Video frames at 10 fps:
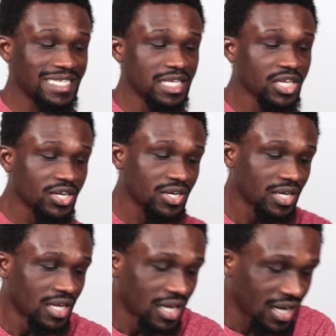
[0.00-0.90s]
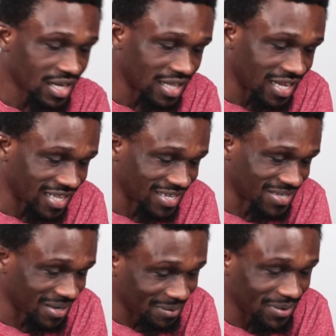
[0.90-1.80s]
here, let's
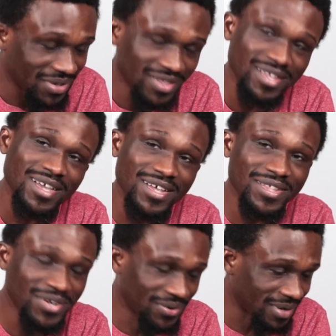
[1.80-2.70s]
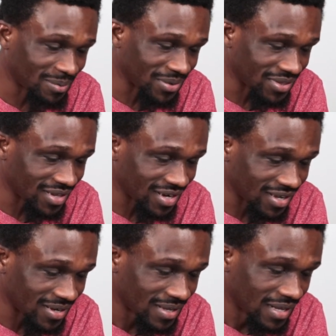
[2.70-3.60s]
talk about the other incredible thing here.